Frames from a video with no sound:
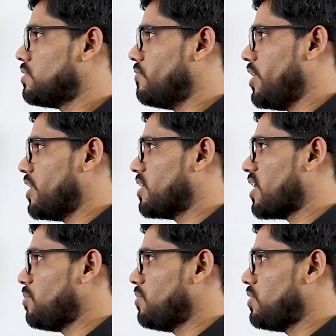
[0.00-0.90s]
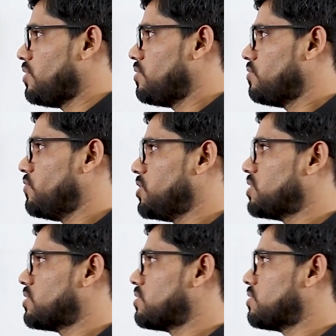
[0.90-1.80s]
the waiting time, which
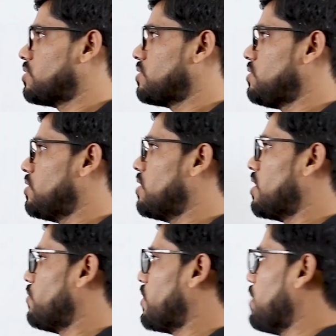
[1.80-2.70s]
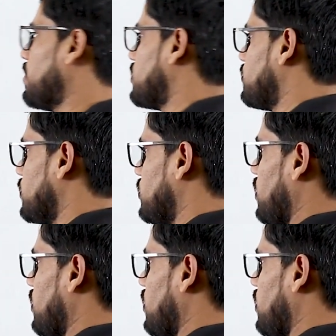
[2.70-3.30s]
is turnaround time minus burst